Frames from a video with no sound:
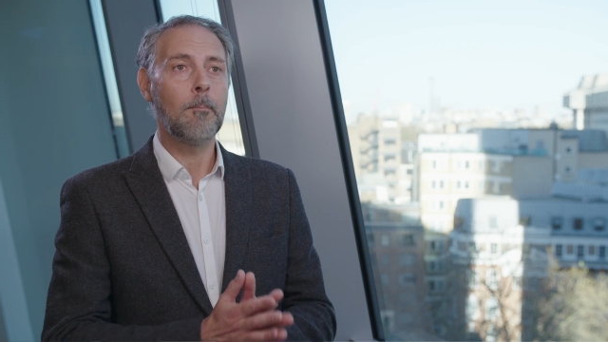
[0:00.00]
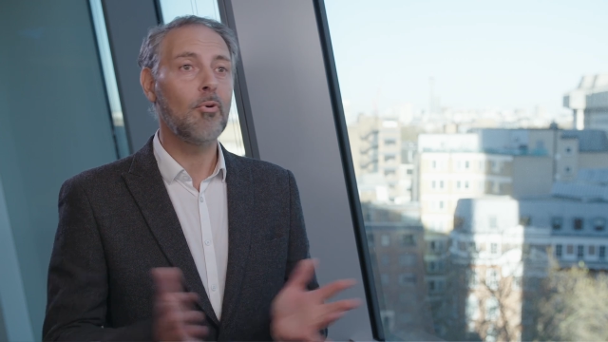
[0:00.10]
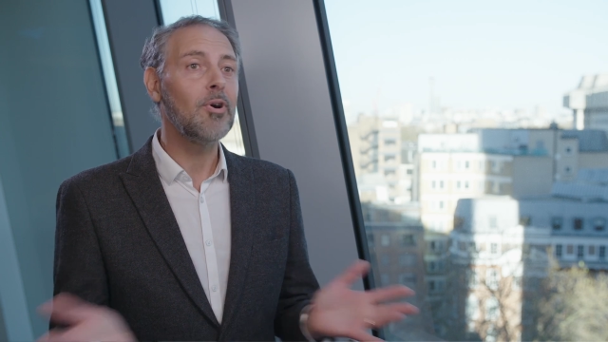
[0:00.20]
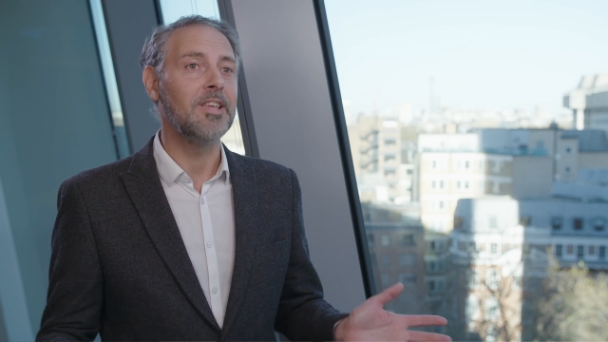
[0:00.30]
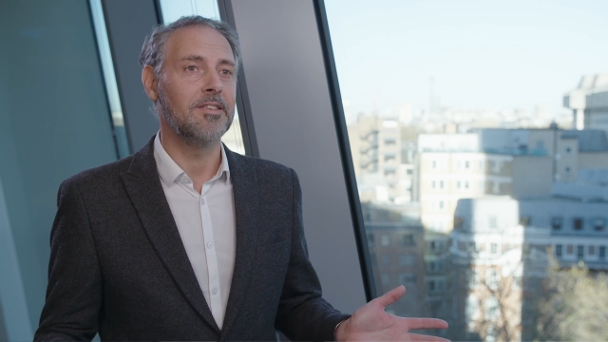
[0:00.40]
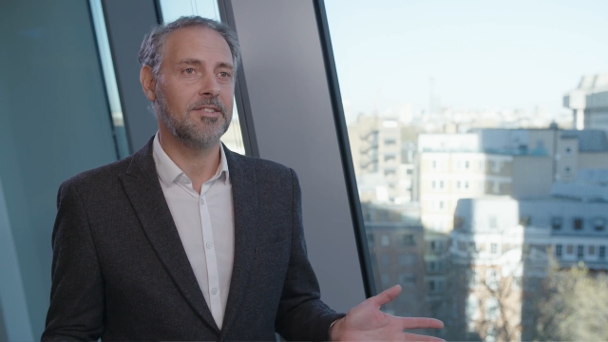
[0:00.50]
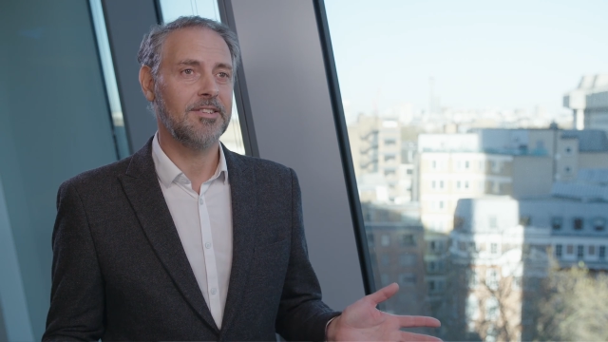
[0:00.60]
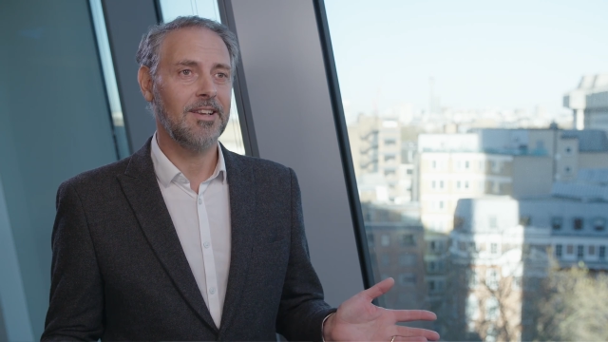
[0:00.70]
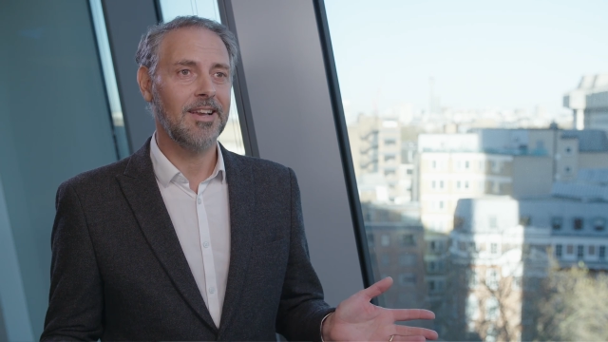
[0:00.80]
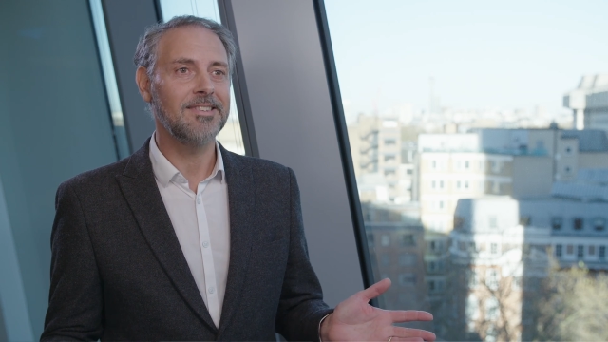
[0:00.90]

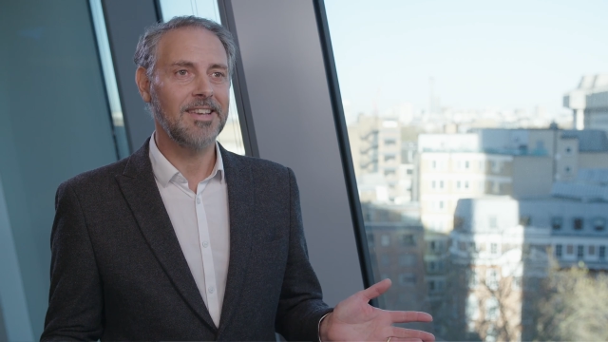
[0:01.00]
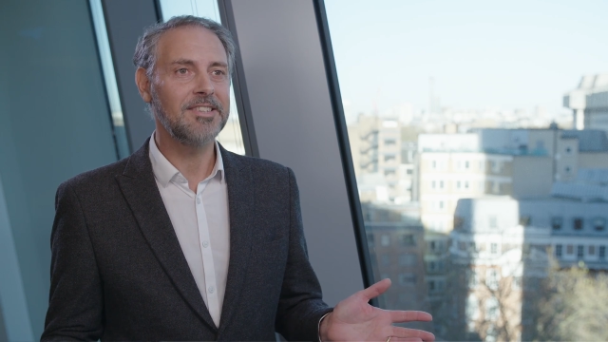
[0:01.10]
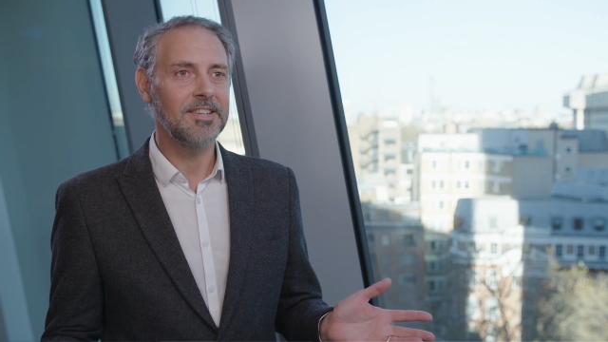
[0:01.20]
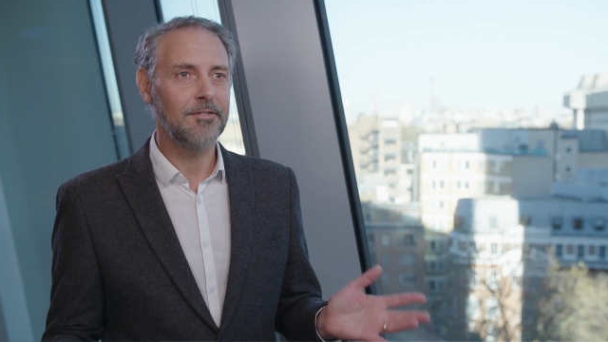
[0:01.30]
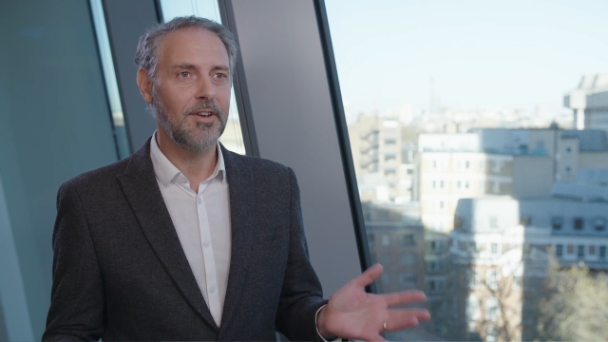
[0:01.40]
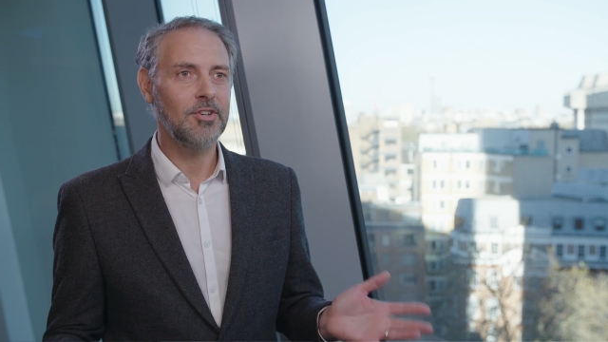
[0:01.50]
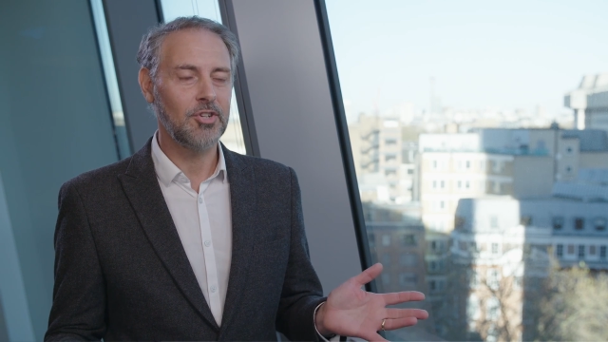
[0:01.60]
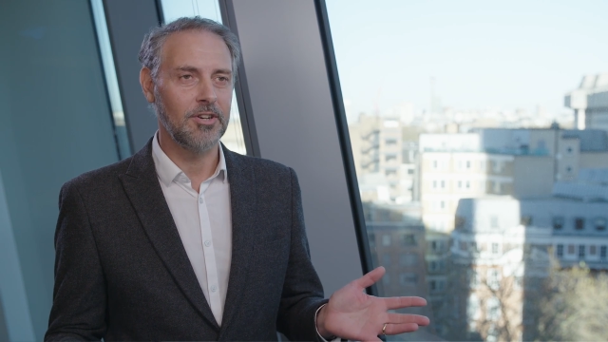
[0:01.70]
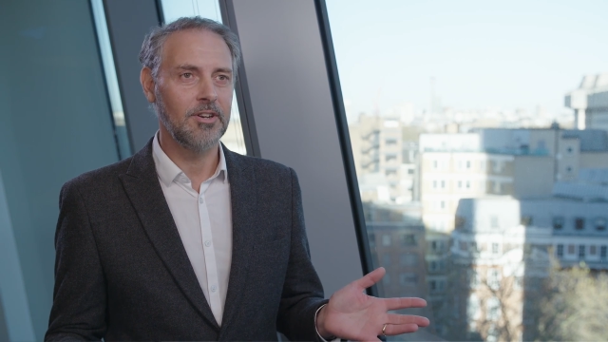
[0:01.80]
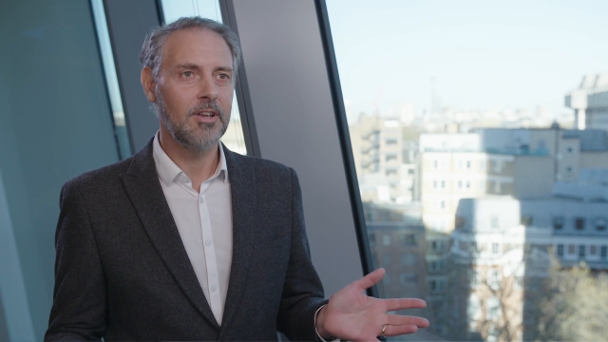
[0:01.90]
brilliant at data
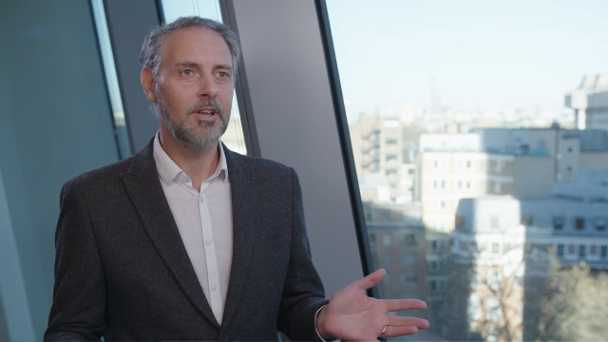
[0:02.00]
innovation.